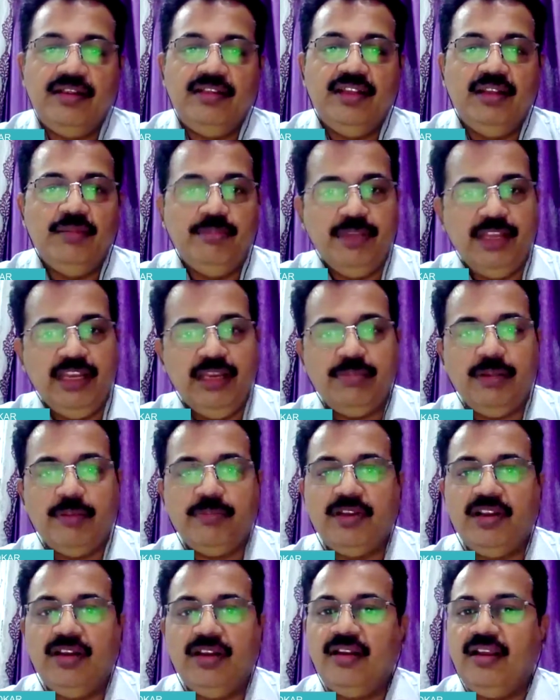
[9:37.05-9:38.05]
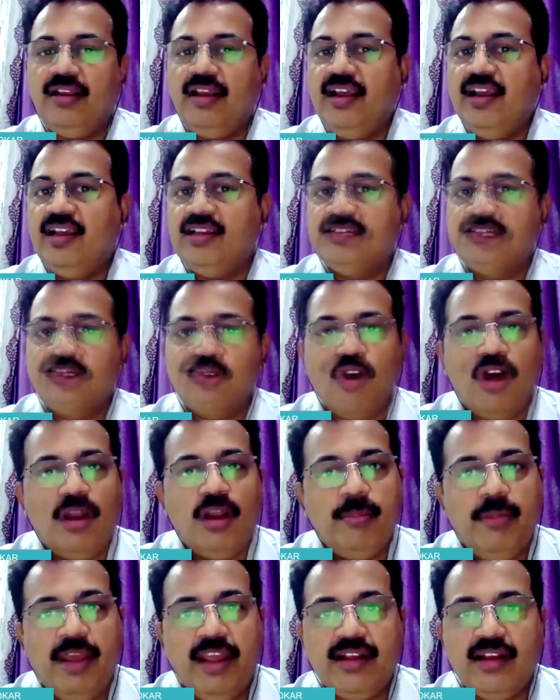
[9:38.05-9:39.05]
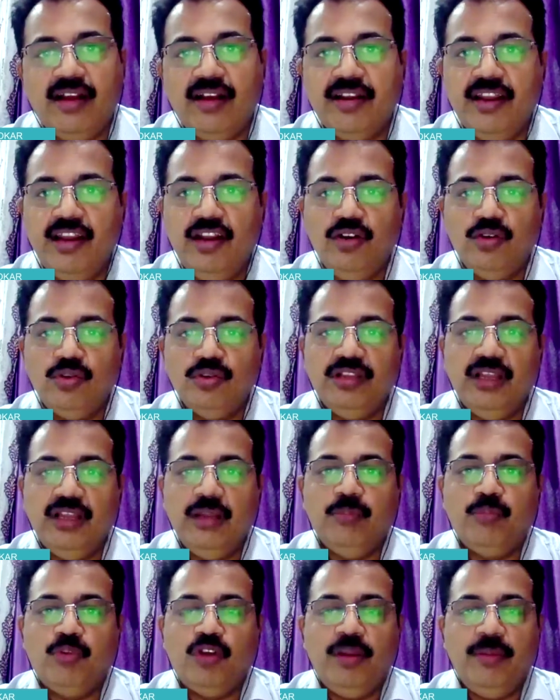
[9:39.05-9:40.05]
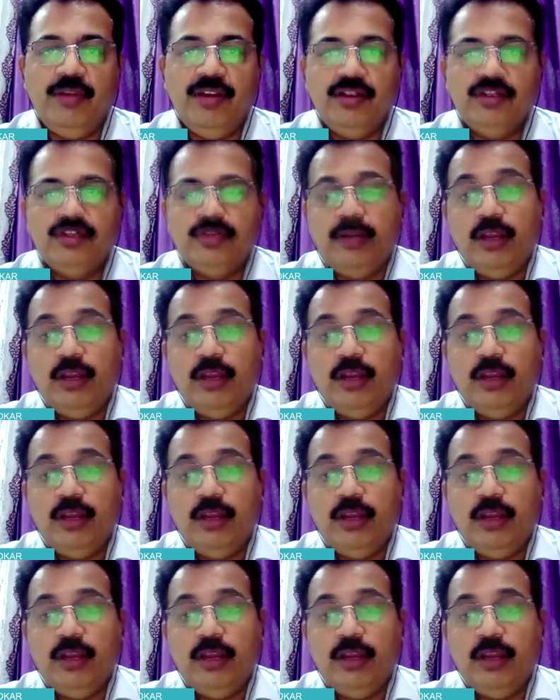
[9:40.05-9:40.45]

and then many people has gone back again to the employment.